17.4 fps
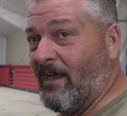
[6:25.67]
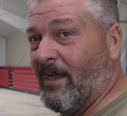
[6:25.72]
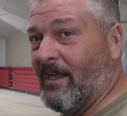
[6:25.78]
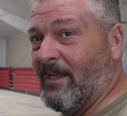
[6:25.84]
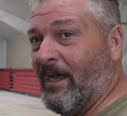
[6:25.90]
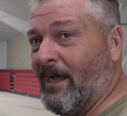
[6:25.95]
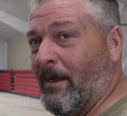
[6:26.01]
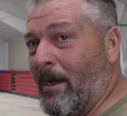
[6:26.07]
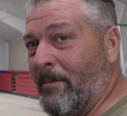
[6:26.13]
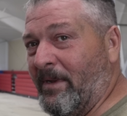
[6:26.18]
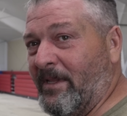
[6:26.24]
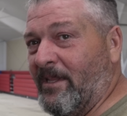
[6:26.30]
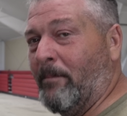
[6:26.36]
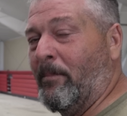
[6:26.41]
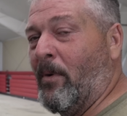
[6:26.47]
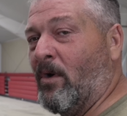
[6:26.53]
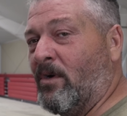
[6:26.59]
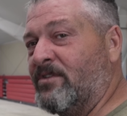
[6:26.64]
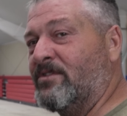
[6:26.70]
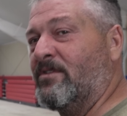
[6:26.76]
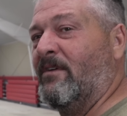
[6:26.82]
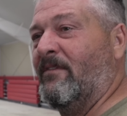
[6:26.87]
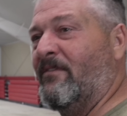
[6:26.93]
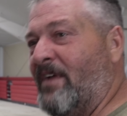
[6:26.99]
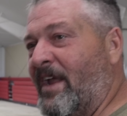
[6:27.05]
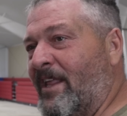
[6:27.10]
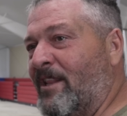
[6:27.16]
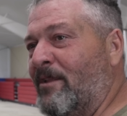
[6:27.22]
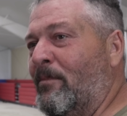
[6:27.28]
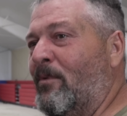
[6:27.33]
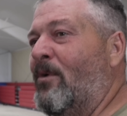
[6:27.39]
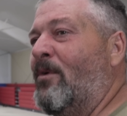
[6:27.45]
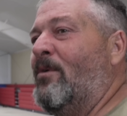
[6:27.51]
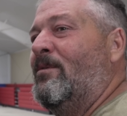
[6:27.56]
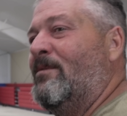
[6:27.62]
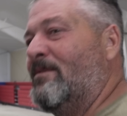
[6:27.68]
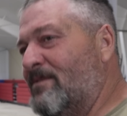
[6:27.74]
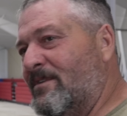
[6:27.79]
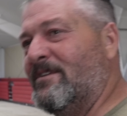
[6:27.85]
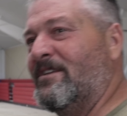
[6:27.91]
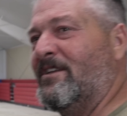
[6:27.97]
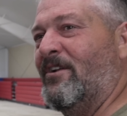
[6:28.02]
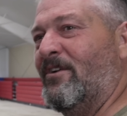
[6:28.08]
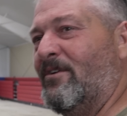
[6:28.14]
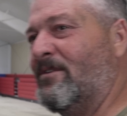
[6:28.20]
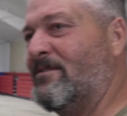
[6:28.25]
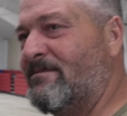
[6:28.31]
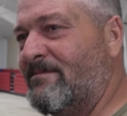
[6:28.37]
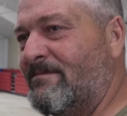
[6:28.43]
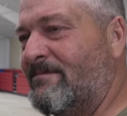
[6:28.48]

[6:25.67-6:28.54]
I mean, the parts are available, you know.